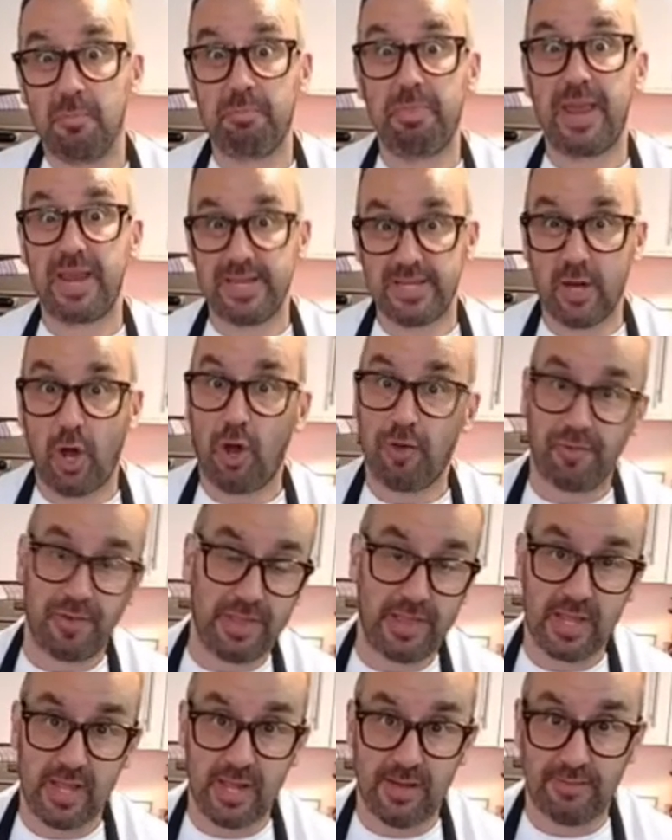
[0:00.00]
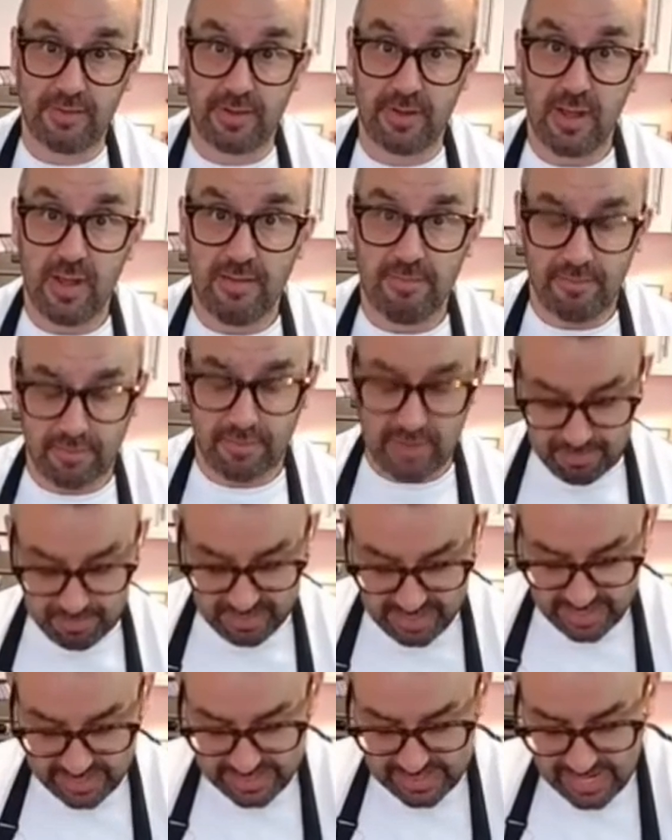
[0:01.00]
baked it off in the oven for 8
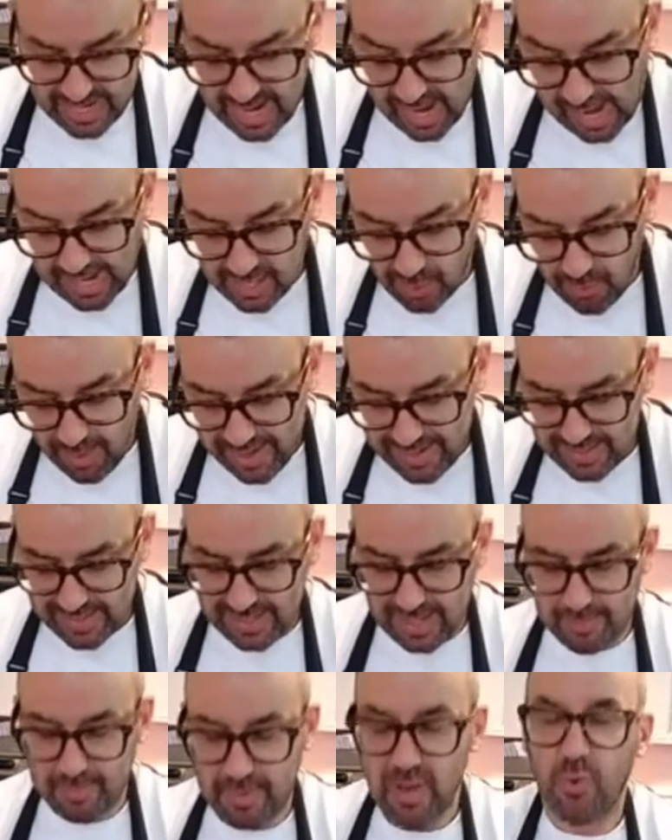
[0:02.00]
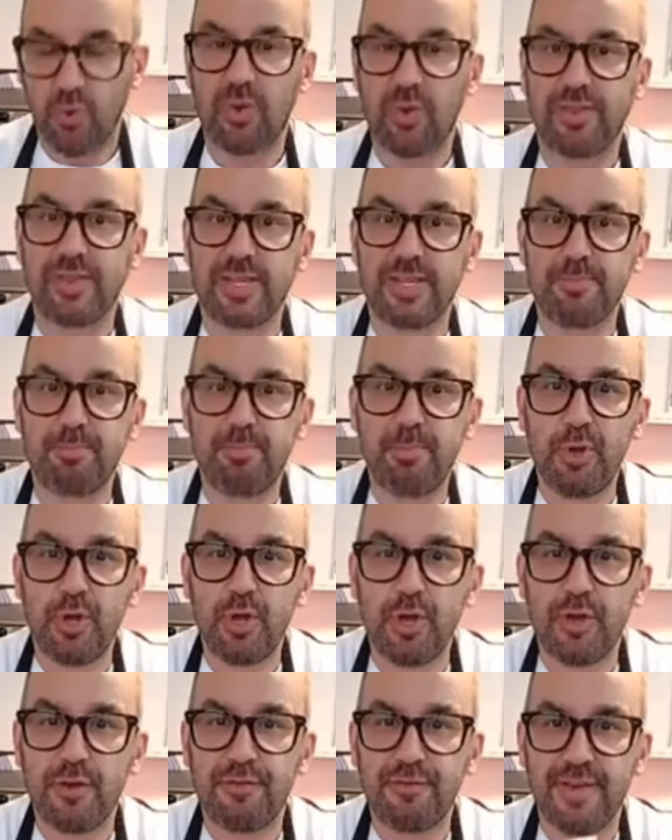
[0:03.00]
minutes, and you end up with these
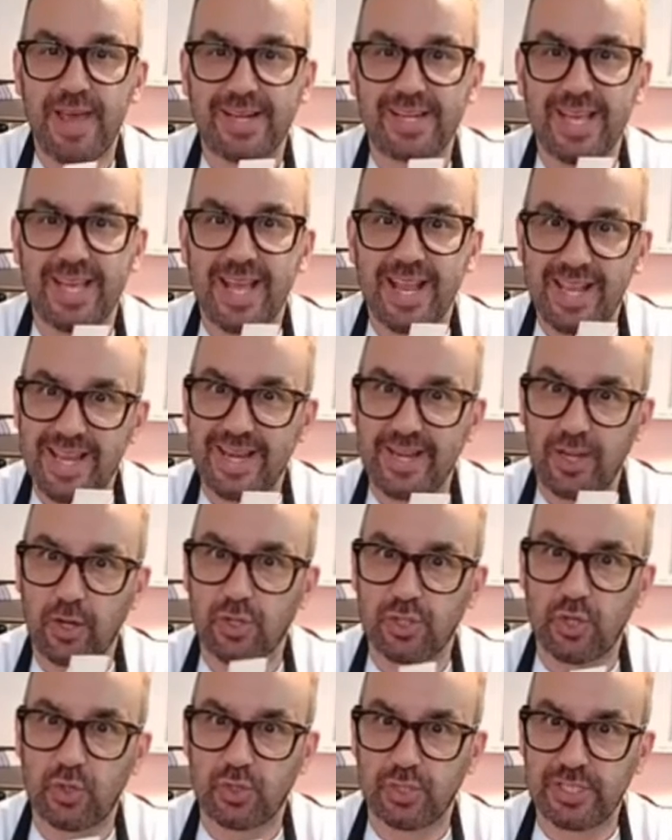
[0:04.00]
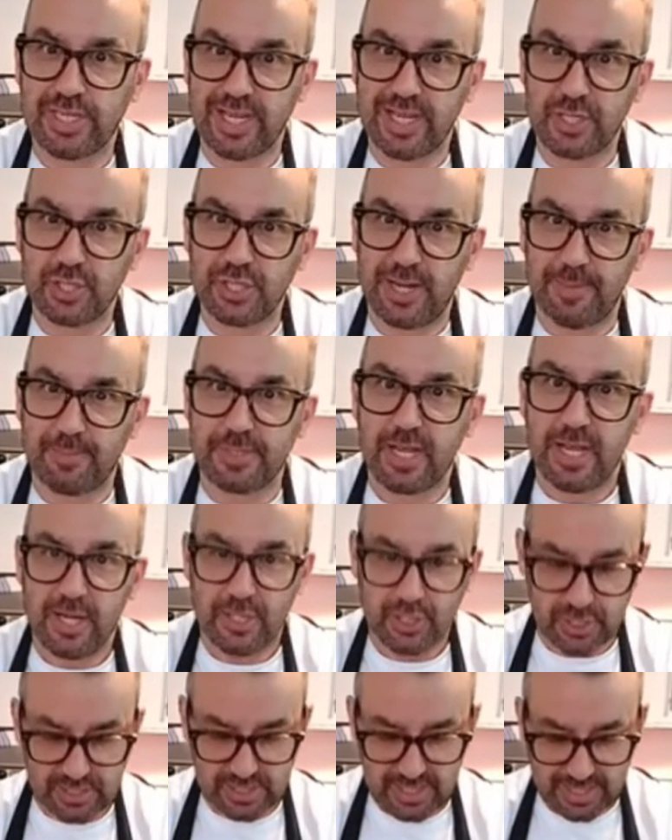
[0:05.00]
perfect little tortilla chips
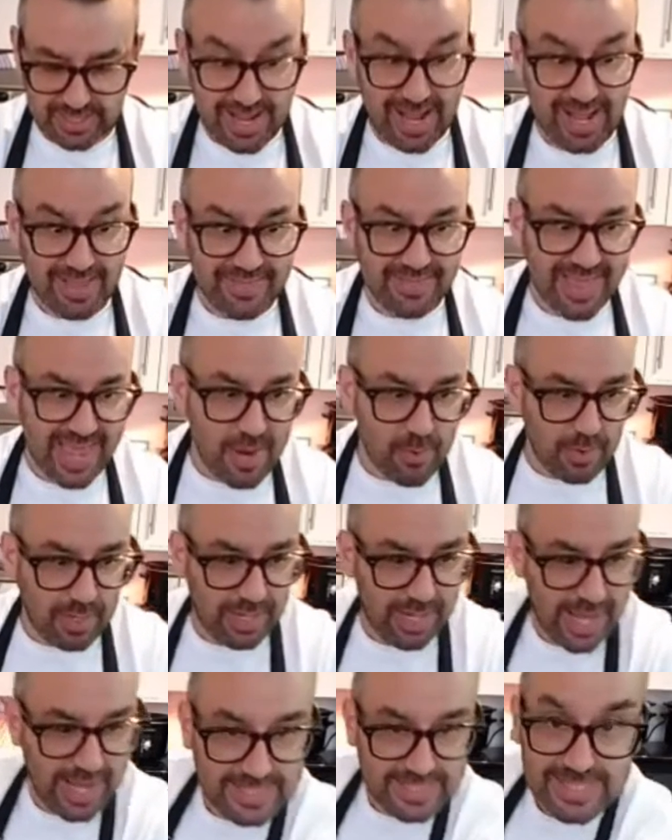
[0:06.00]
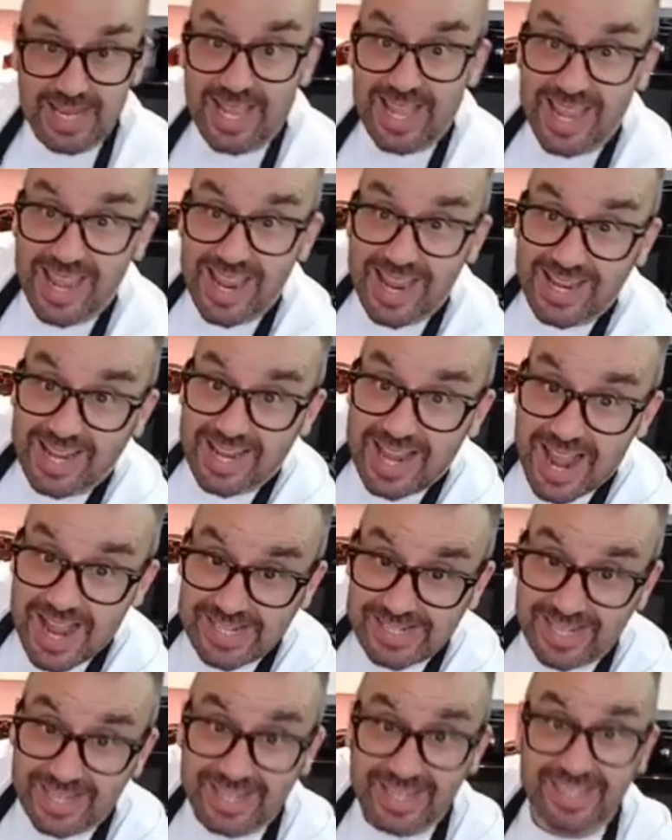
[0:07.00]
just like that, and they will last in an
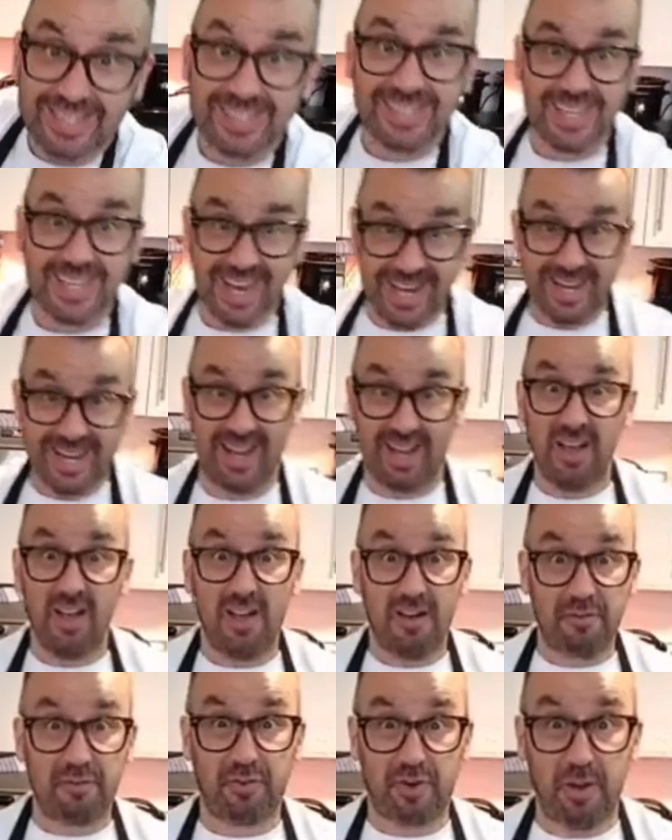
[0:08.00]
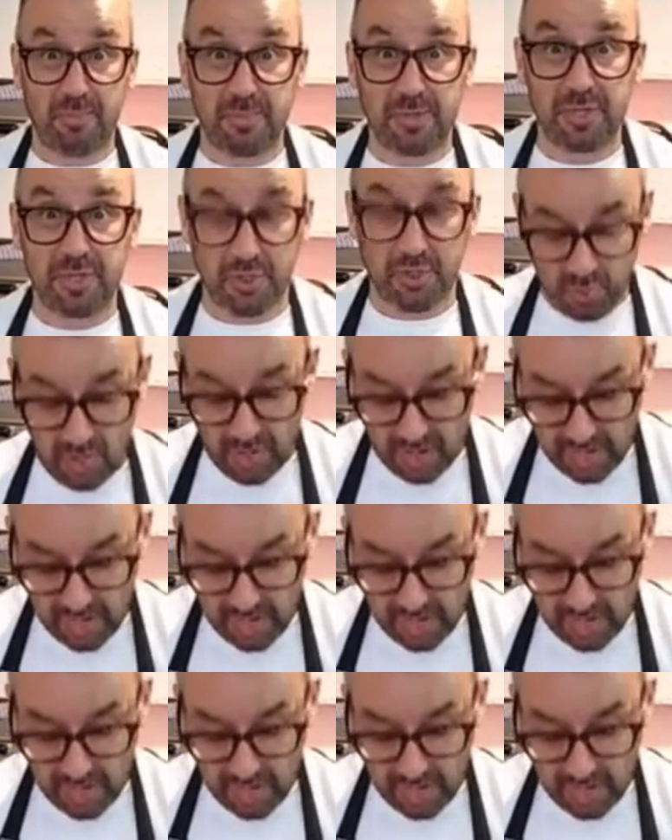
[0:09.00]
airtight container for up to